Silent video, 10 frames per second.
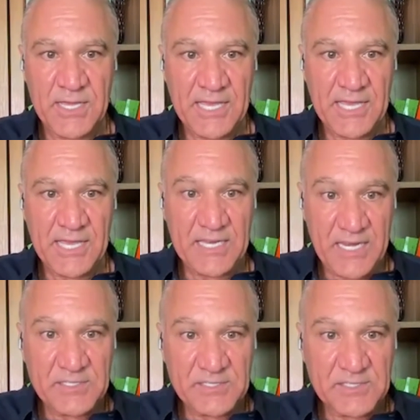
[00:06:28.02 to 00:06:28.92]
it
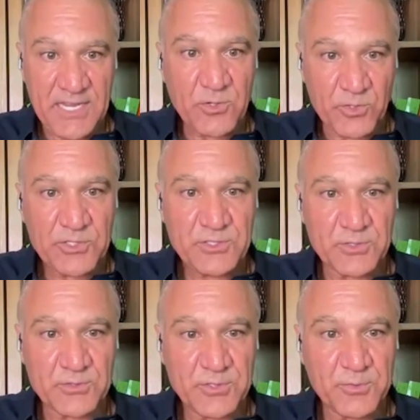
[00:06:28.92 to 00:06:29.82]
needs, in order
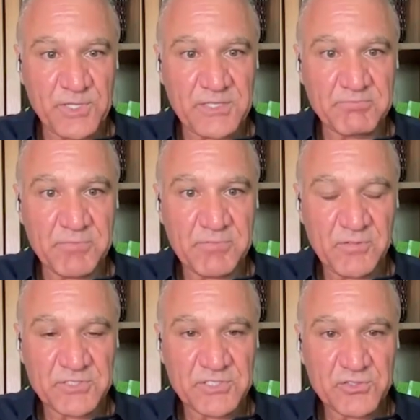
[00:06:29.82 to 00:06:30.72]
to be
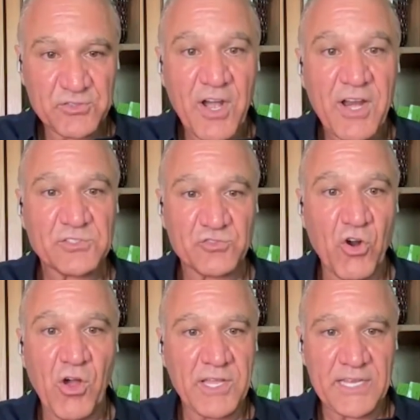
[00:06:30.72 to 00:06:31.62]

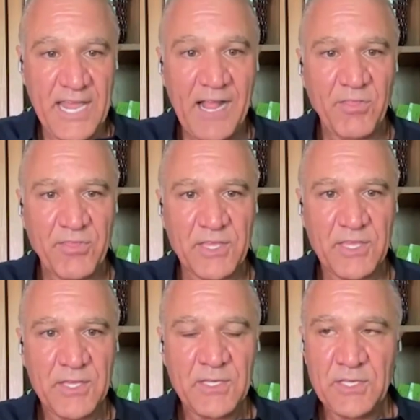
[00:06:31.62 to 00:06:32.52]
strong and healthy,
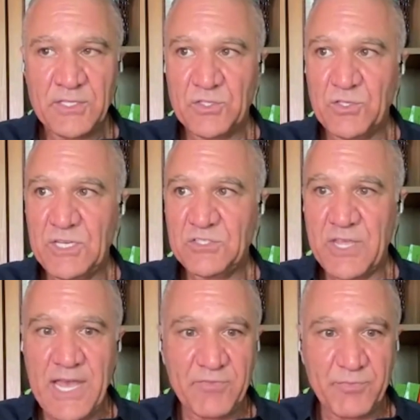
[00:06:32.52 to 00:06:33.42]
you need to
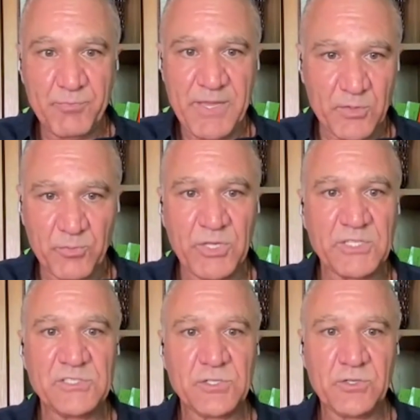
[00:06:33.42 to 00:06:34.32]
have better blood
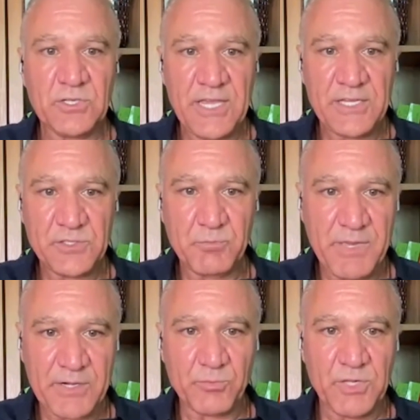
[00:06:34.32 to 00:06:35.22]
circulation,
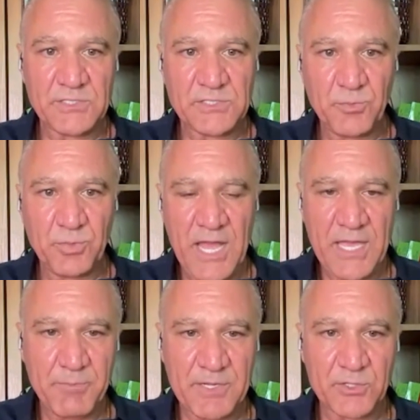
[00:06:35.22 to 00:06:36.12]
better blood supply,
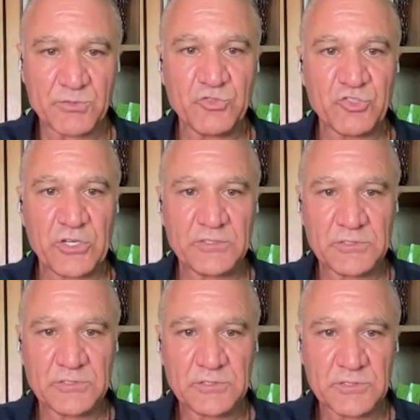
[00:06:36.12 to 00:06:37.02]
better nutrient
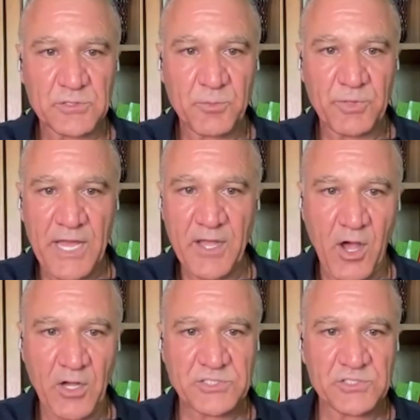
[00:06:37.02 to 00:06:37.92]
supply,
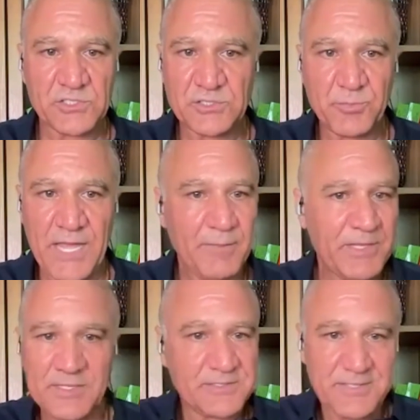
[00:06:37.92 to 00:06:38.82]
oxygen supply. I
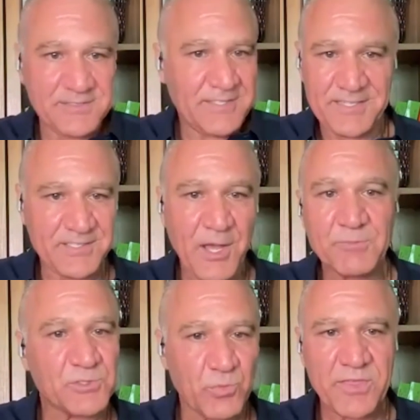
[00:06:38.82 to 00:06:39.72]
mean, it
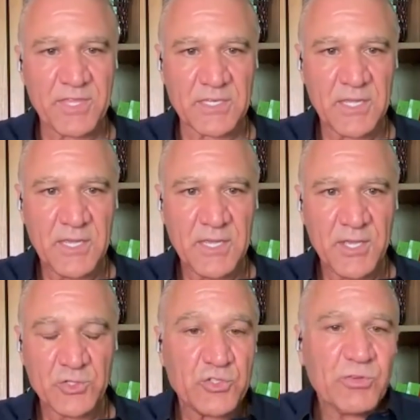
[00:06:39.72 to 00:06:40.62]
comes with it.
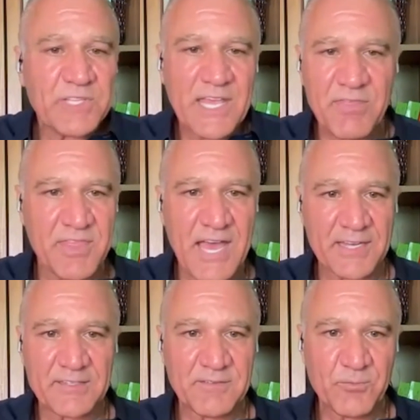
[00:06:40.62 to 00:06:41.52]
You don't get
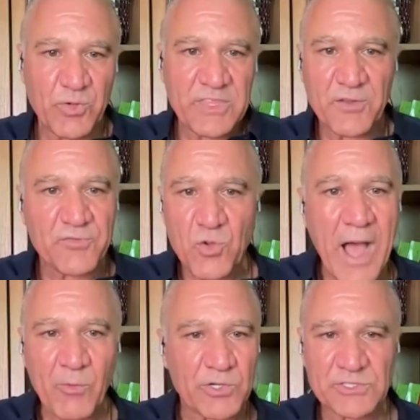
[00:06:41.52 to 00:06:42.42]
that within a few
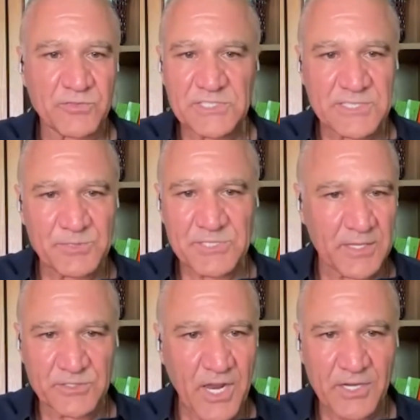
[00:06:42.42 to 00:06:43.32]
hours of a stem cell
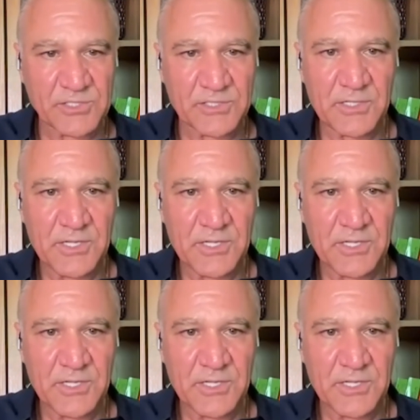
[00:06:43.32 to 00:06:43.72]
injection.